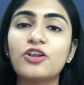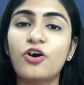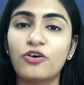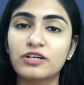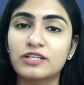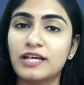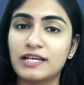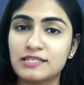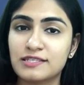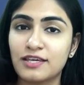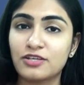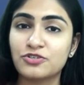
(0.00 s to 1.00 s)

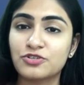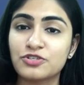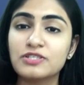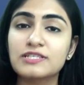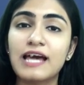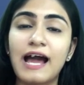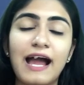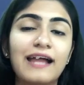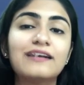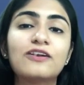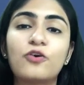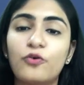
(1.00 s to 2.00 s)
organizations and
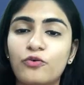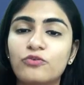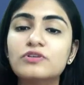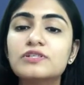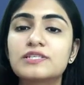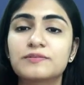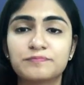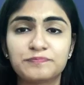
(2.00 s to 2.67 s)
courts